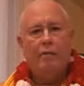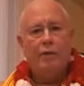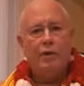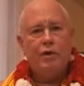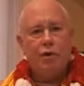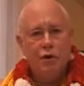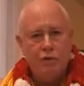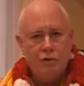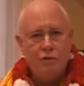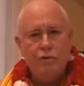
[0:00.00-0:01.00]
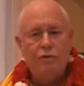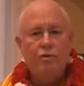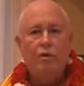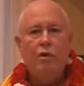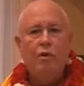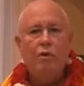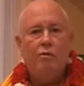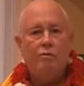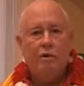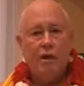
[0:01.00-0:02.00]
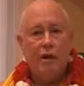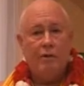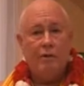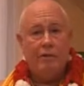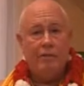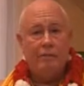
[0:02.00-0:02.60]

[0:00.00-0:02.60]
returned to Goloka Vrindavan,